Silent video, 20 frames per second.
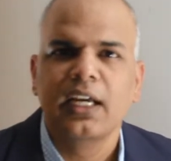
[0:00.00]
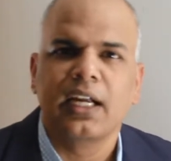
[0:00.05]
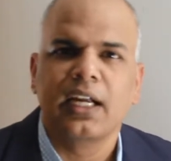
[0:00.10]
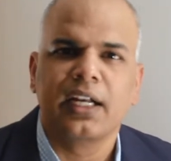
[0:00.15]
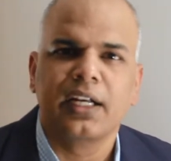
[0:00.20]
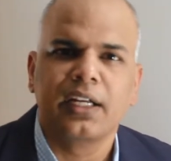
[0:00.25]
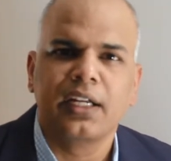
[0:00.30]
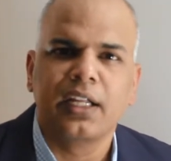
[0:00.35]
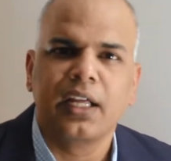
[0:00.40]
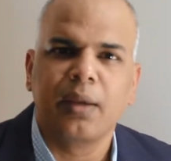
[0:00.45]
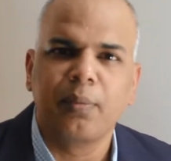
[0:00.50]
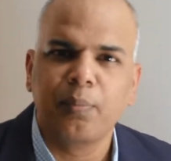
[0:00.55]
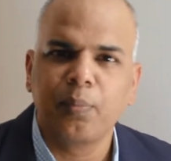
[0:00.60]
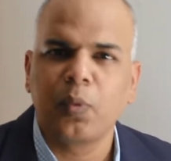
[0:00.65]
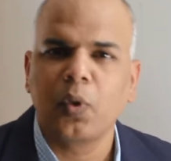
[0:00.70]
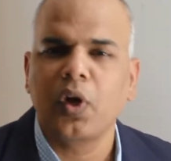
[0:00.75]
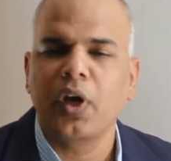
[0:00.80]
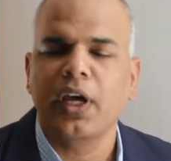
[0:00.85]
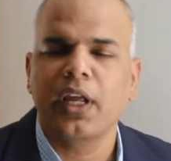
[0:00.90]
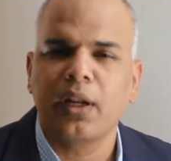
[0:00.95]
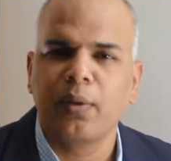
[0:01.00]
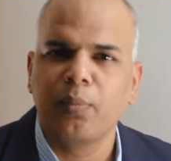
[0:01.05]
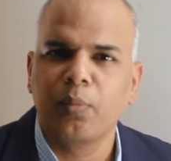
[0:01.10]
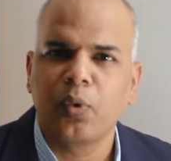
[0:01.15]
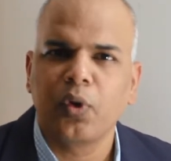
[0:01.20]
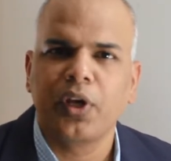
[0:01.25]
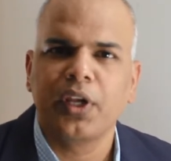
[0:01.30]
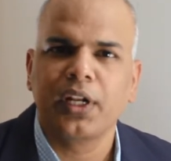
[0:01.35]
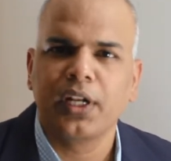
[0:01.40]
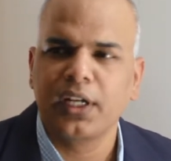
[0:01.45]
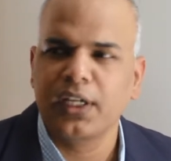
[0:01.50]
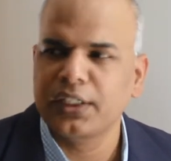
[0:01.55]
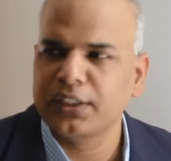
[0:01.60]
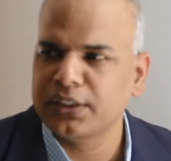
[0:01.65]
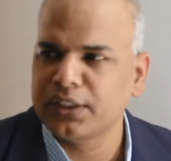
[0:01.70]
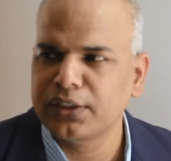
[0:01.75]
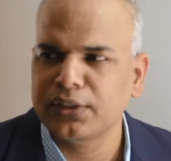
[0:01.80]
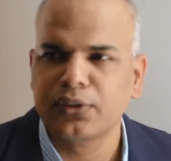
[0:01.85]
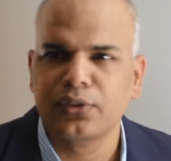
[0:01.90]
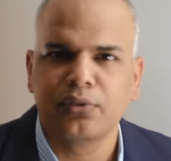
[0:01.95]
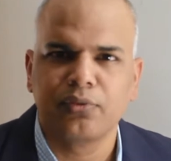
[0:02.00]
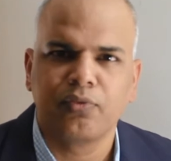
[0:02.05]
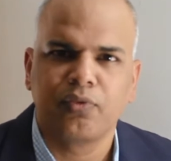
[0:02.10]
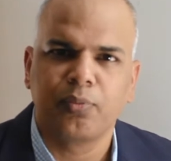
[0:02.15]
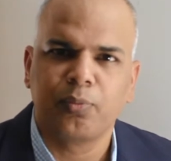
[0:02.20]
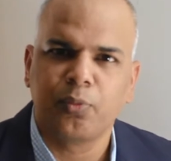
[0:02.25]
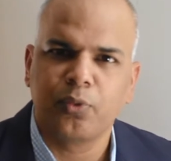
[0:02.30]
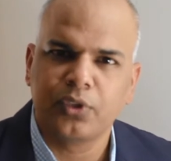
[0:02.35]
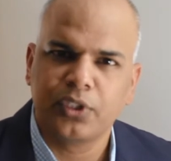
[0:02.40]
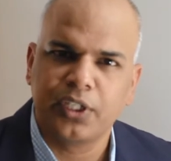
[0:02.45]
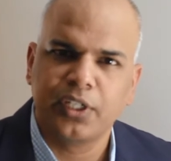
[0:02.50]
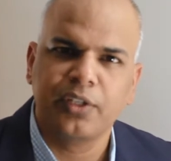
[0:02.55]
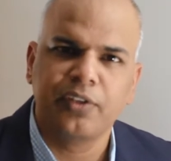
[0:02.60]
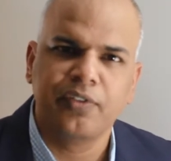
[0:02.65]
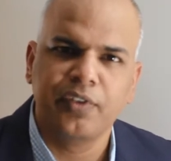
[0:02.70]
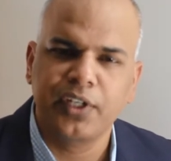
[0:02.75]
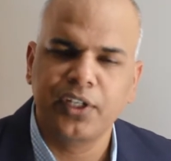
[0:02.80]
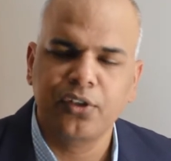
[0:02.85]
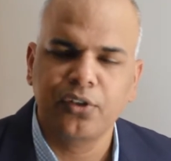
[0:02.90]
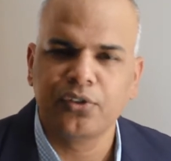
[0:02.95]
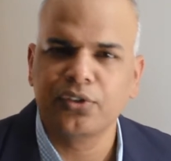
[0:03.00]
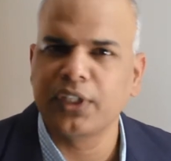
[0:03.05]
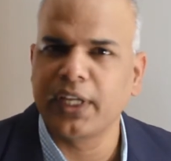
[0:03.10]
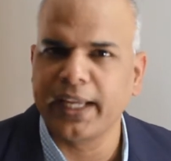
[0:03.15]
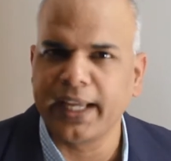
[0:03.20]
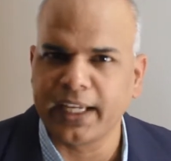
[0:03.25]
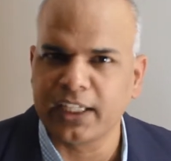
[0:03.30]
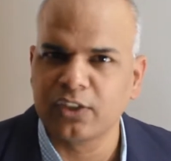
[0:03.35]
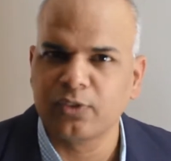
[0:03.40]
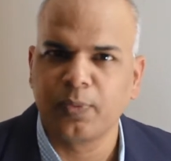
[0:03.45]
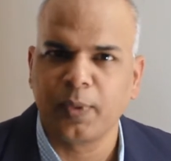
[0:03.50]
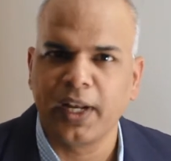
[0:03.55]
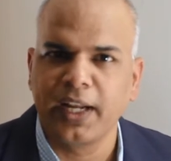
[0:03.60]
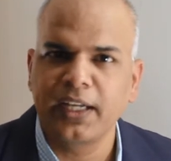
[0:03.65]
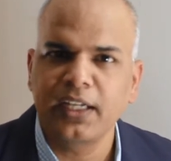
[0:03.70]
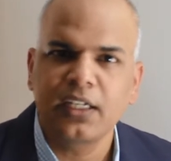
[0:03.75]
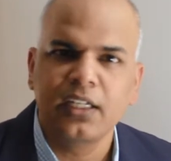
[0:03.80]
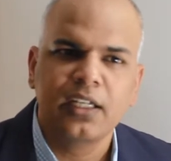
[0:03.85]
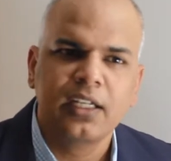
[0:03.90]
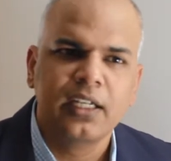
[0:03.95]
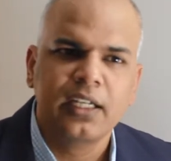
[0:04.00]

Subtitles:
And employer employee relations, 3 videos I explained.